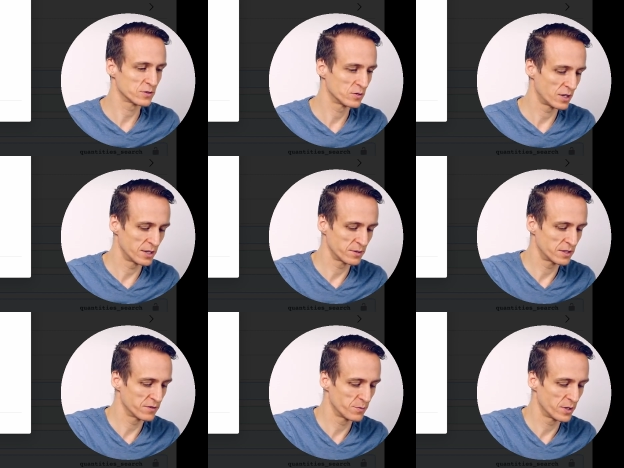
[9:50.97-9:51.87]
So I
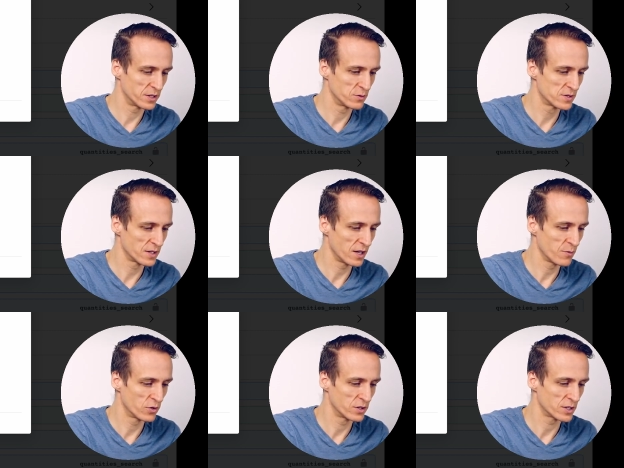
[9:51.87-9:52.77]
give my
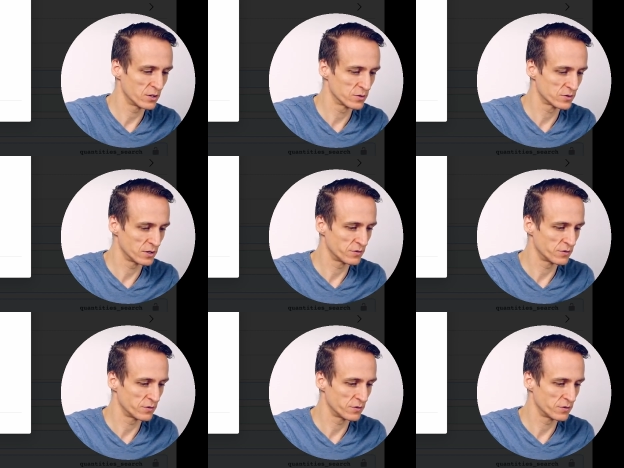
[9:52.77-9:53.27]
username, or you can also